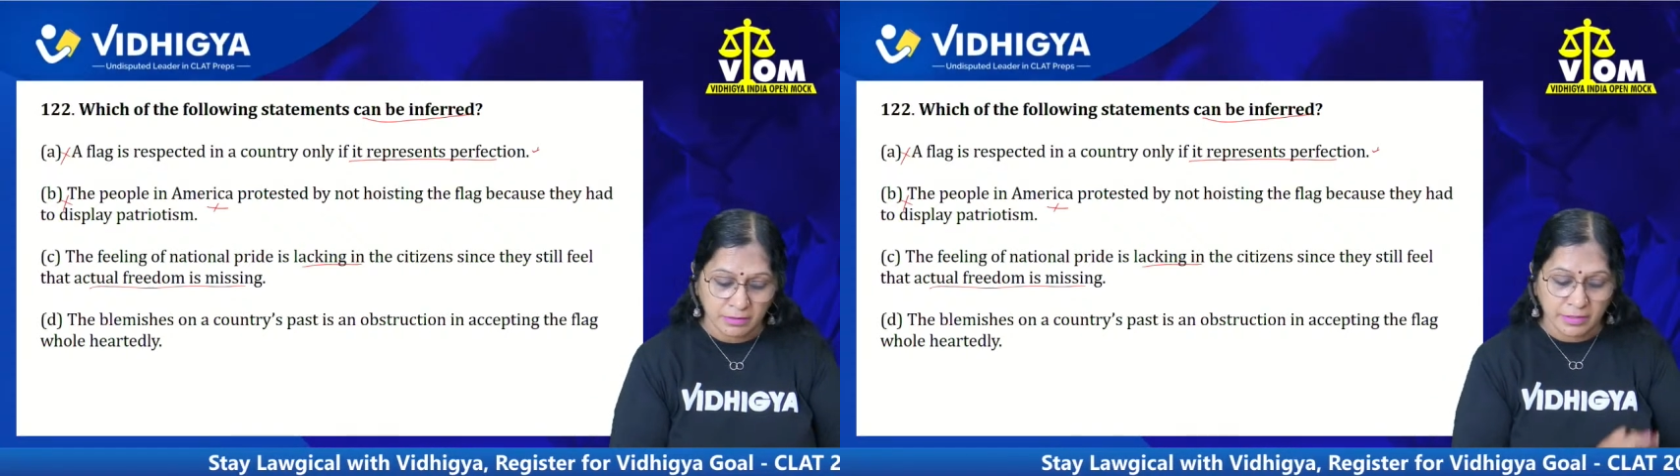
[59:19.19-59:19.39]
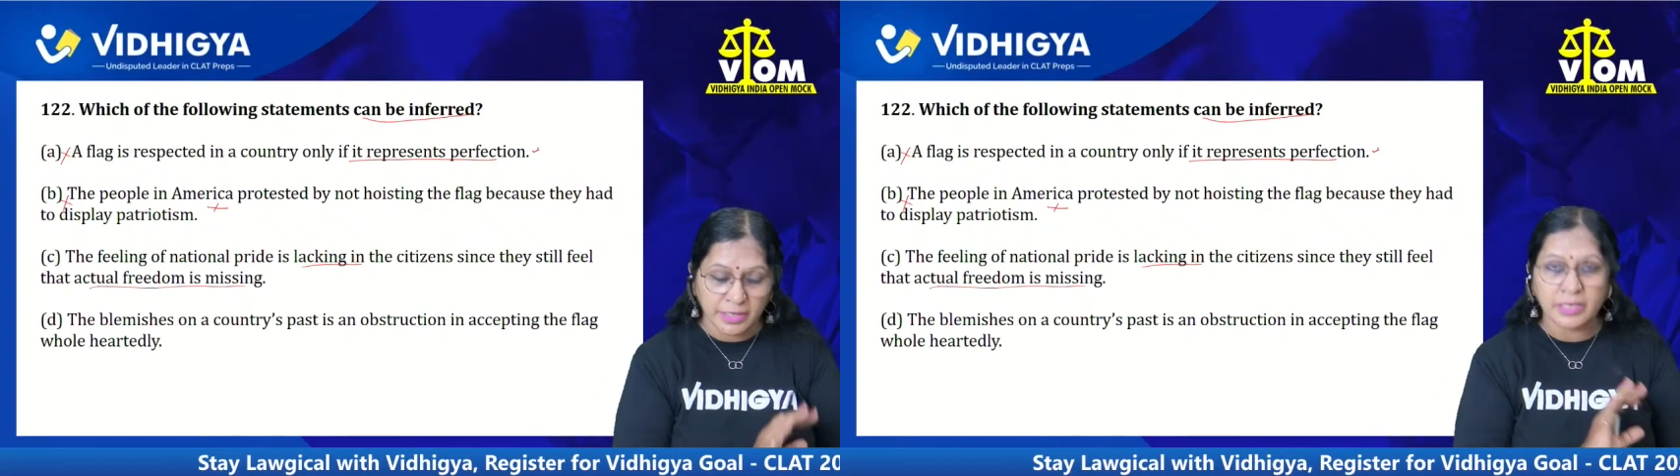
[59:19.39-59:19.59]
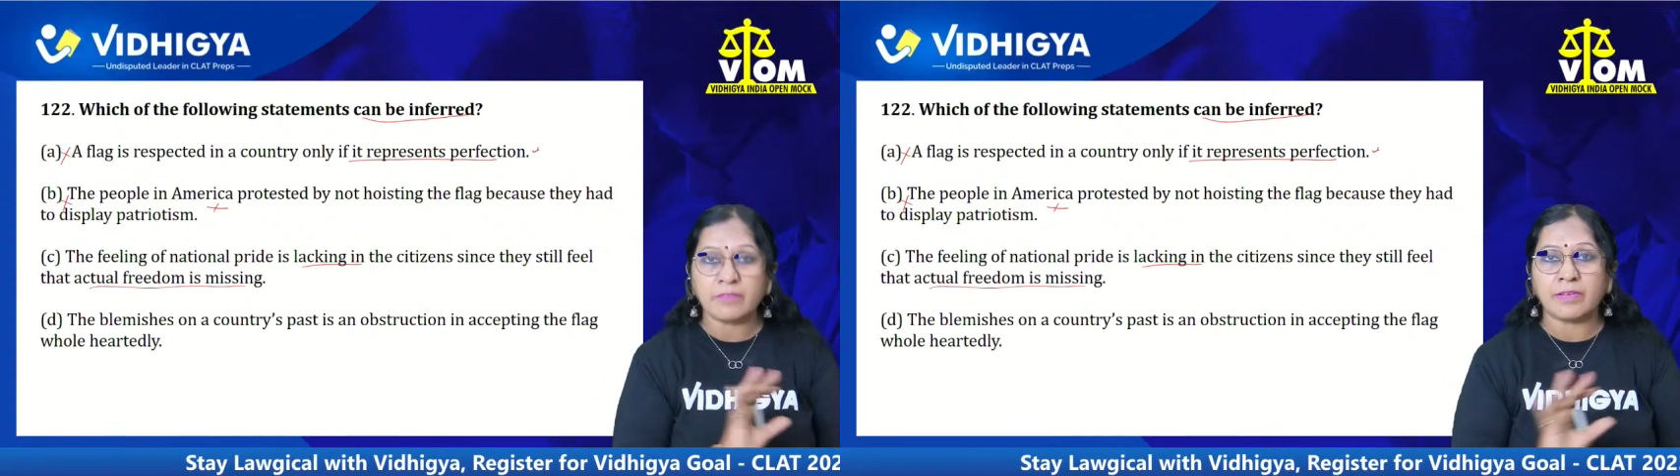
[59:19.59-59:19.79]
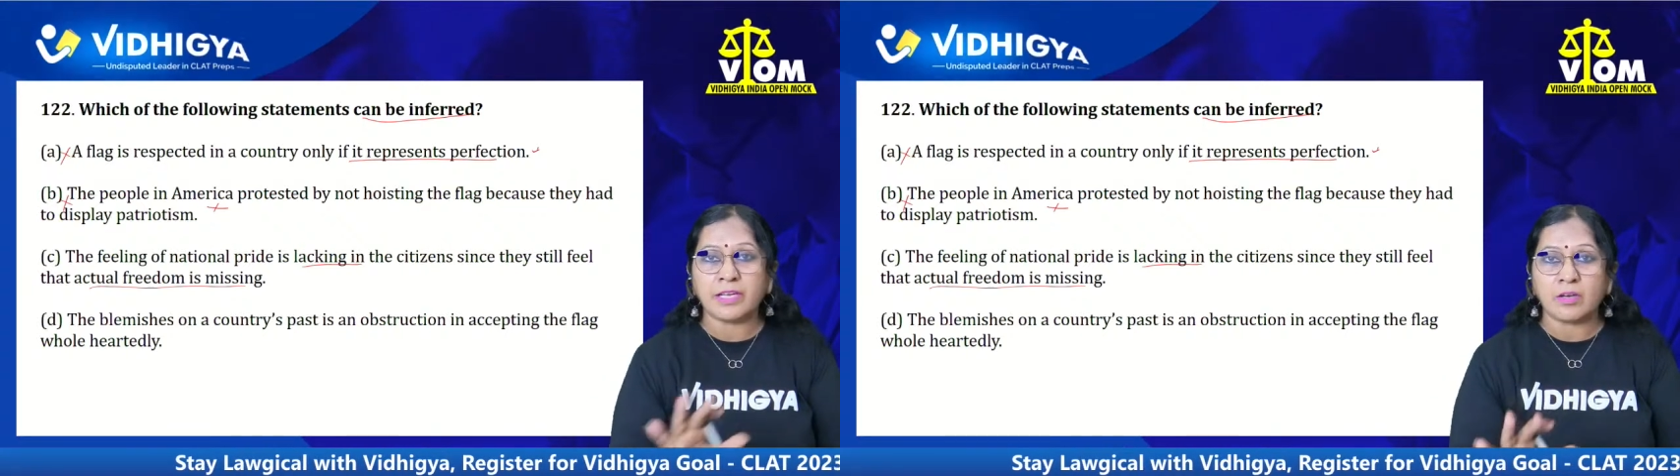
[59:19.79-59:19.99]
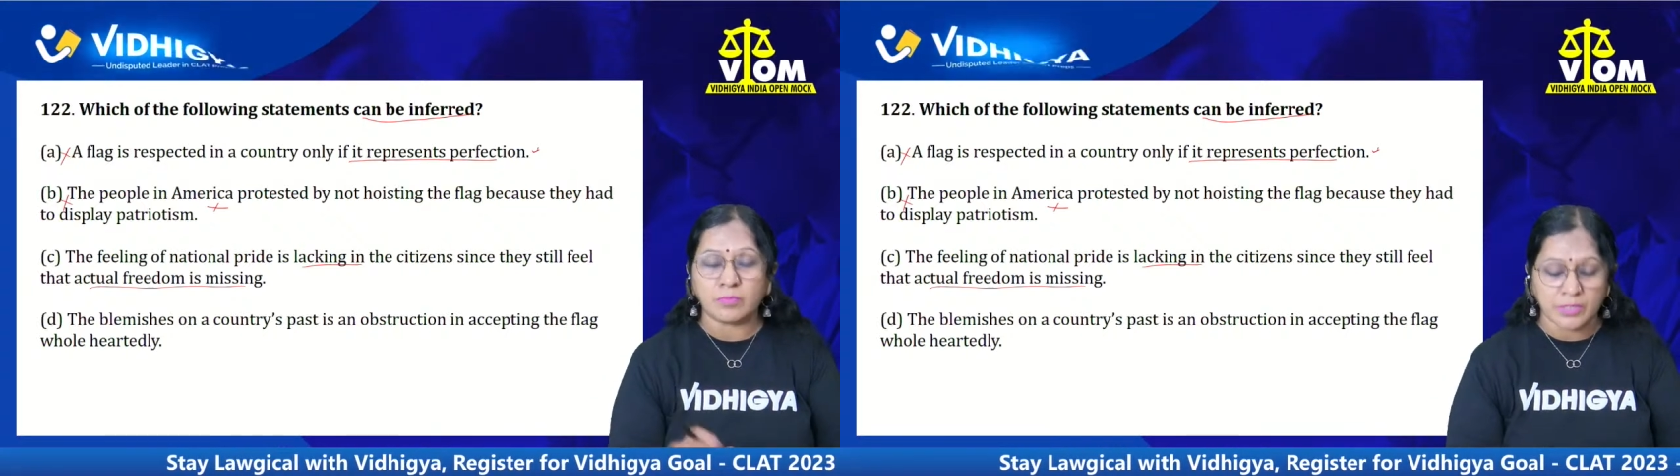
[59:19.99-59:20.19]
Read it
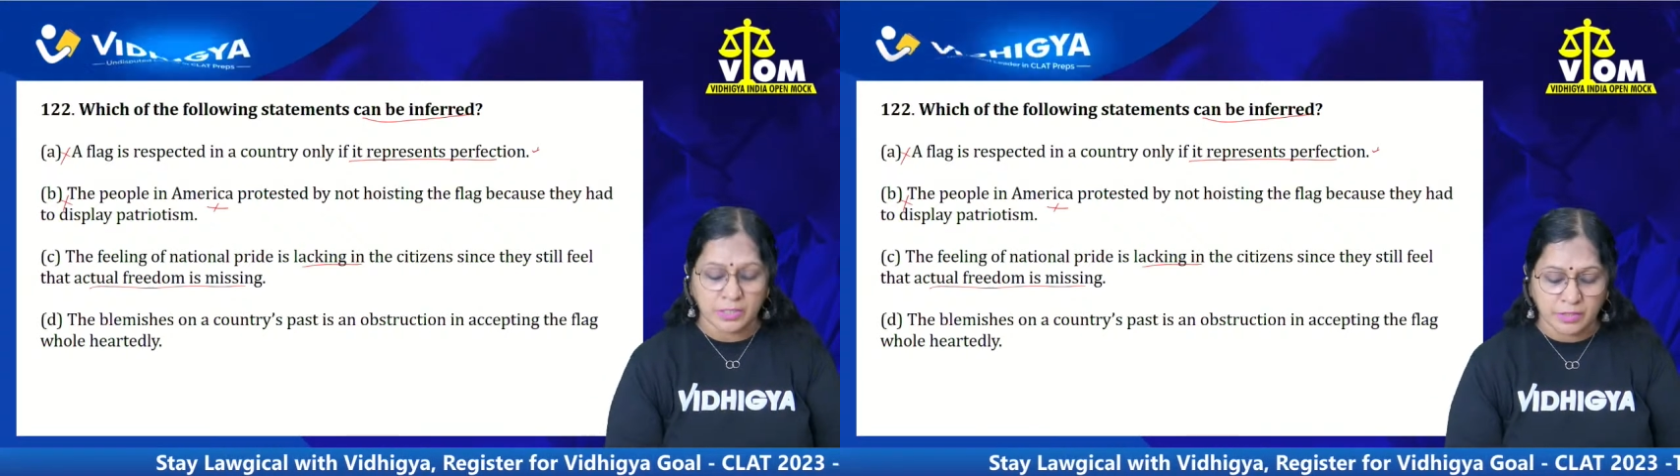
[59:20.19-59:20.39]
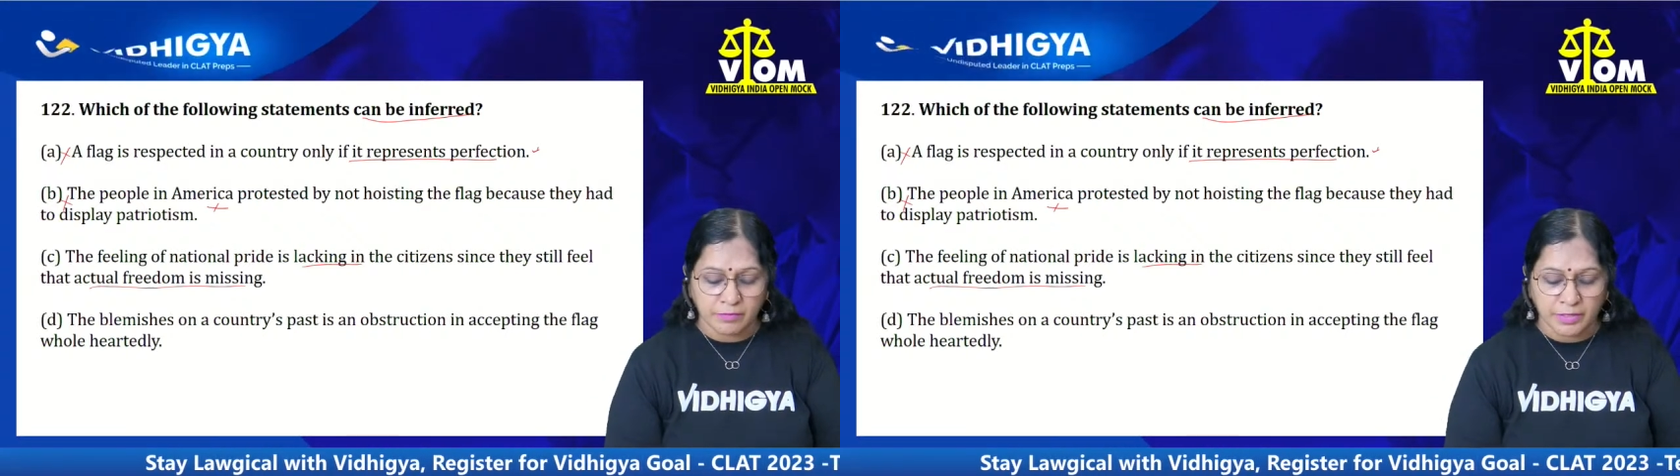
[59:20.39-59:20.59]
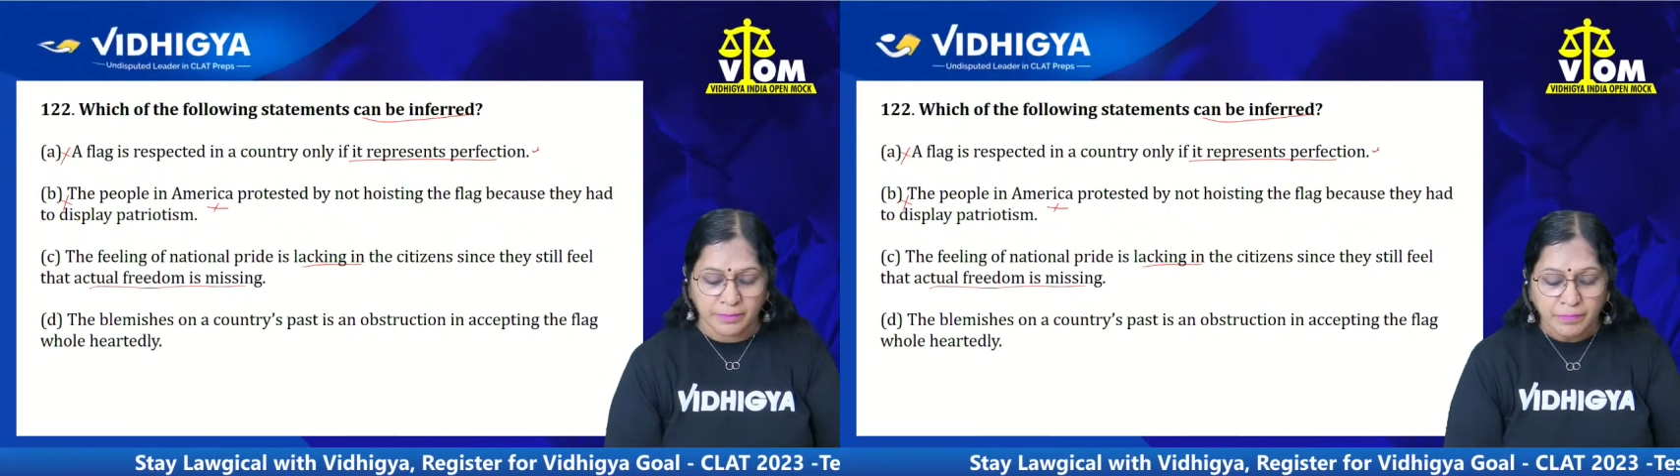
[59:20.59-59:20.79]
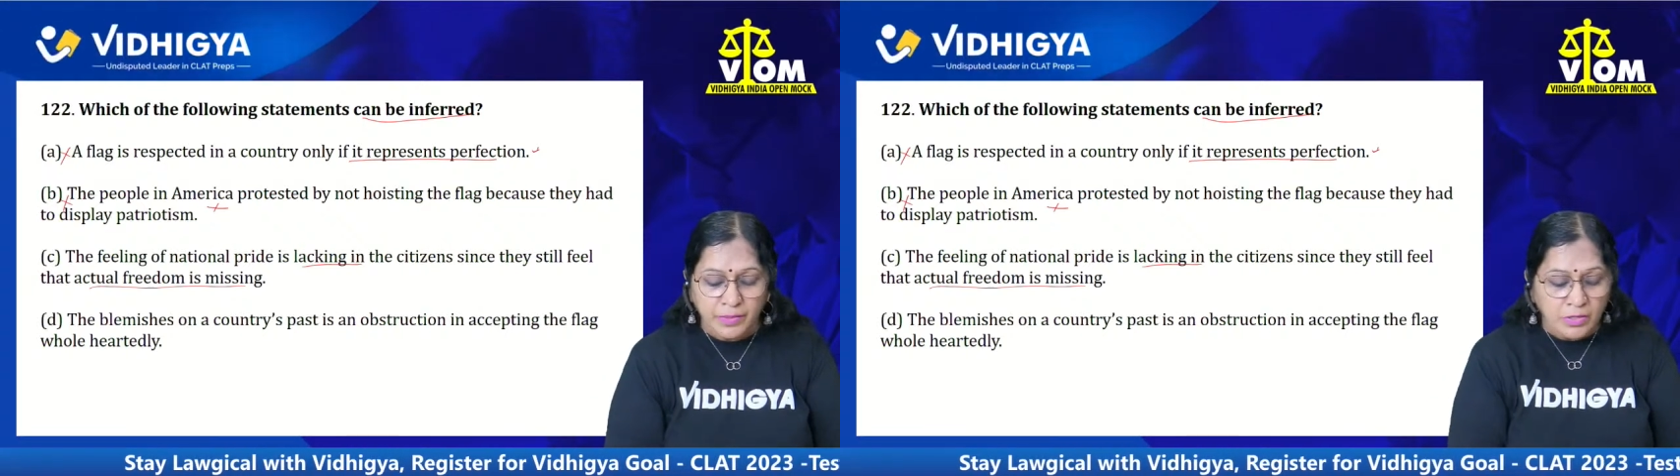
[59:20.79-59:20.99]
very objectively.